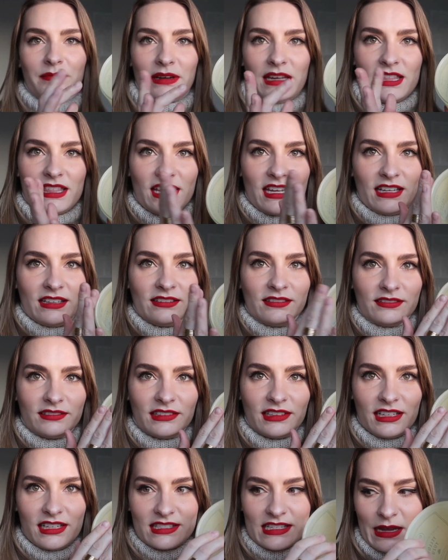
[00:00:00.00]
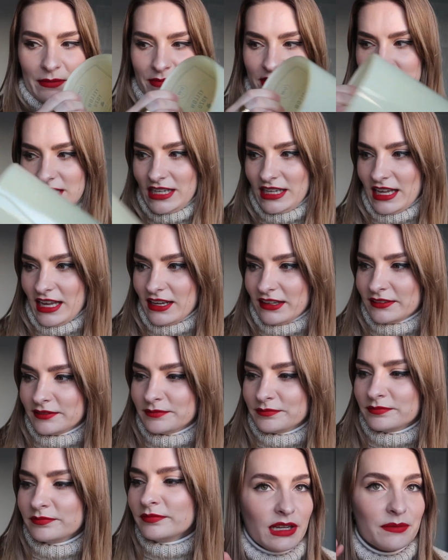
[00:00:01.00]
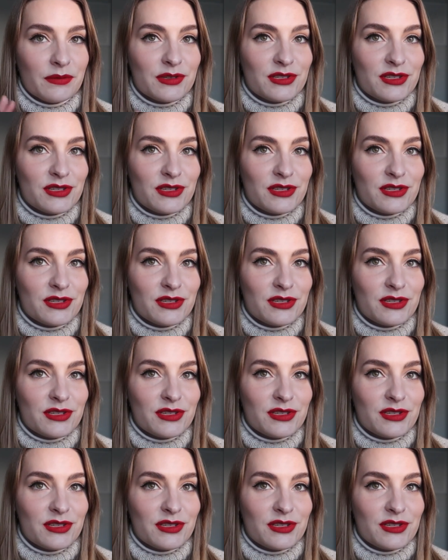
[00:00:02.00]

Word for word: my thing is empty again. I'm